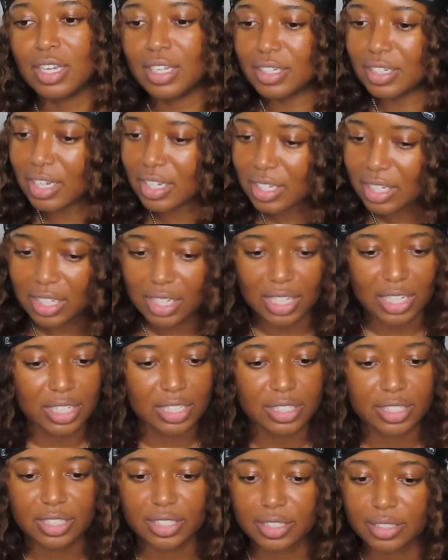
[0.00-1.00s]

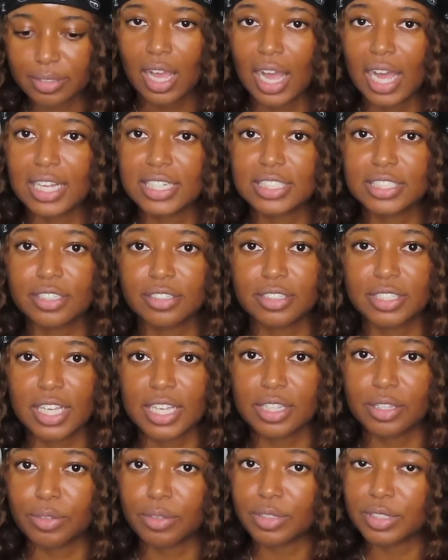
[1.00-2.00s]
Nonetheless, I still
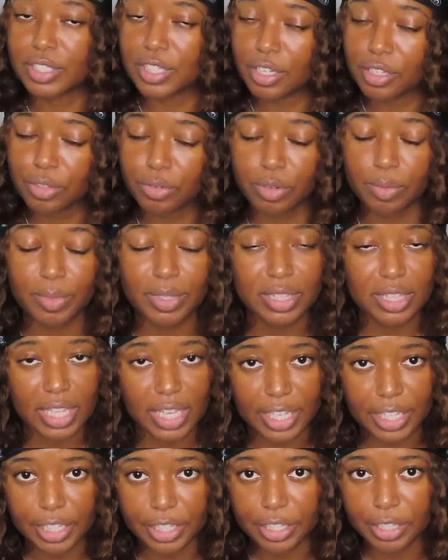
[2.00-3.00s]
tell, tell the woman
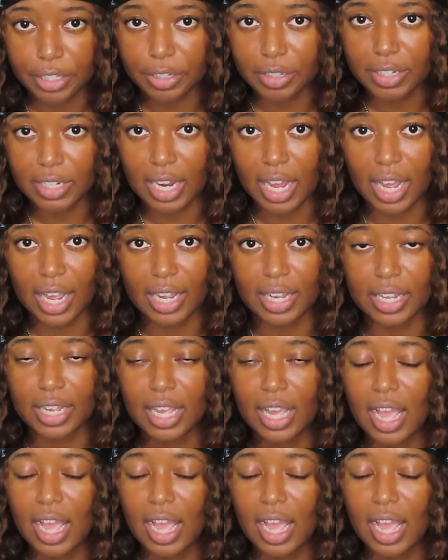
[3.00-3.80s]
thank you, and I,